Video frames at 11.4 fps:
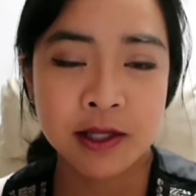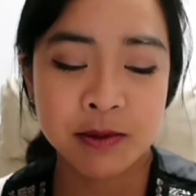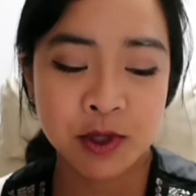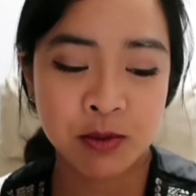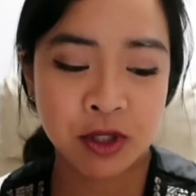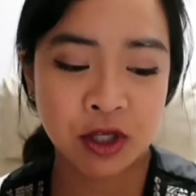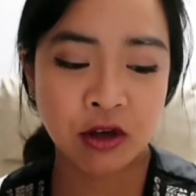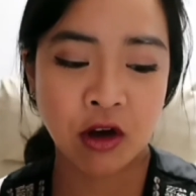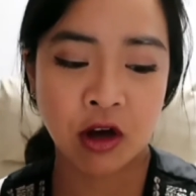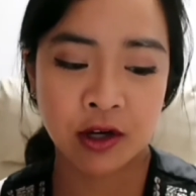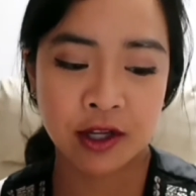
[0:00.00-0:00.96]
seems to be a
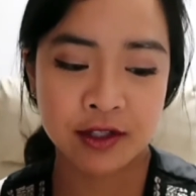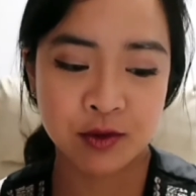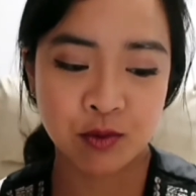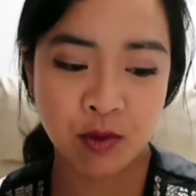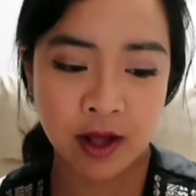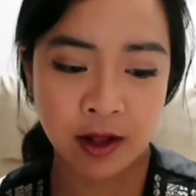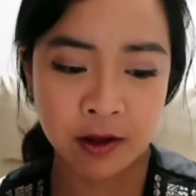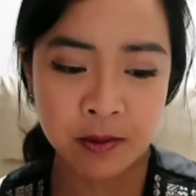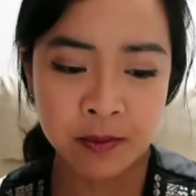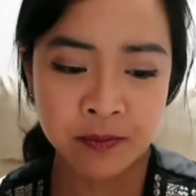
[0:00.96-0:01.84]
con as well.